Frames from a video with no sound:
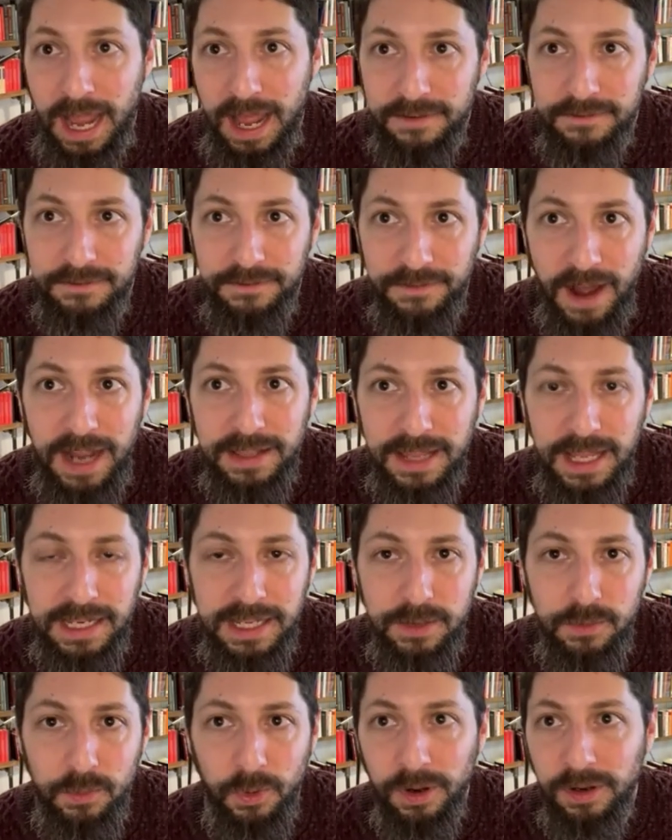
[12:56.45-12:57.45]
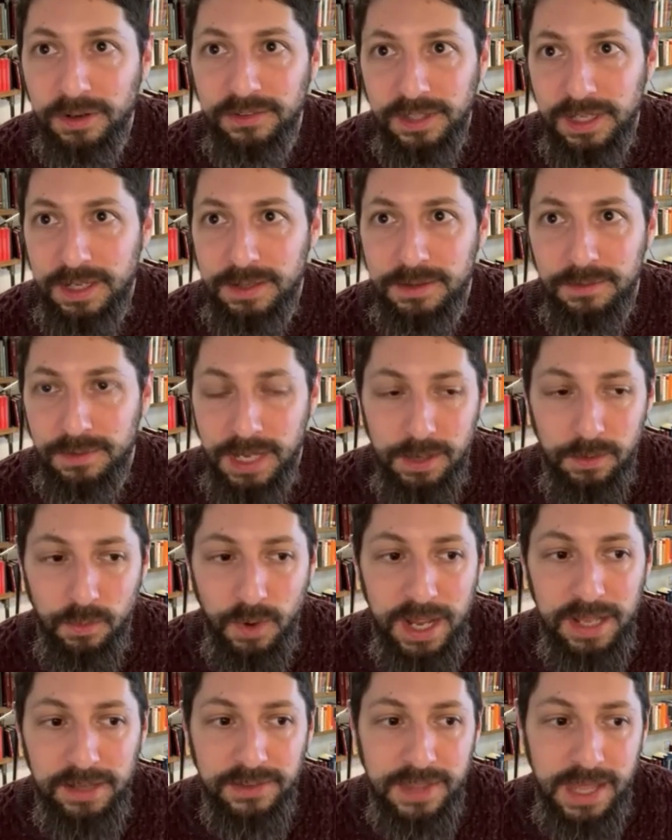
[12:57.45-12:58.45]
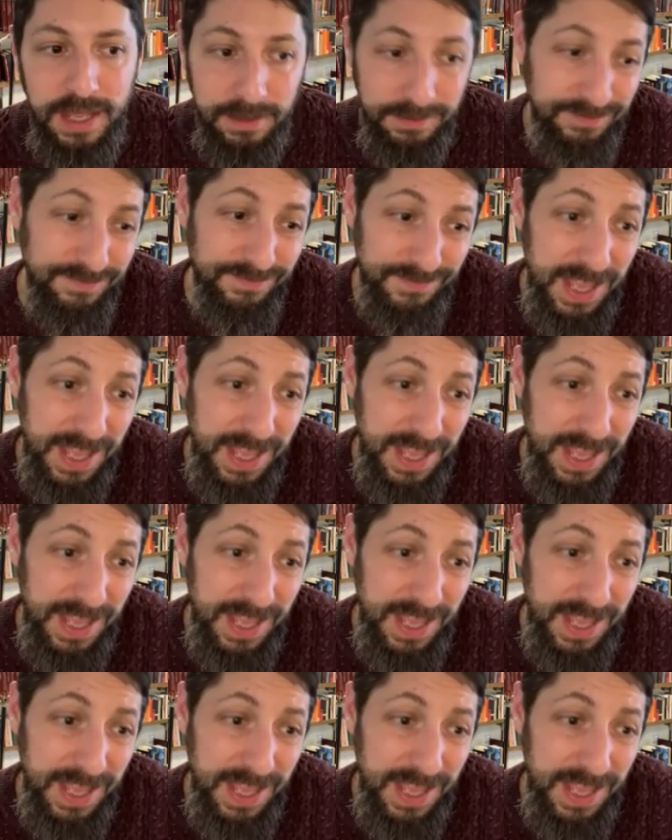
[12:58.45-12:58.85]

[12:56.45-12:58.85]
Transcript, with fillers: and find that he works in in ways that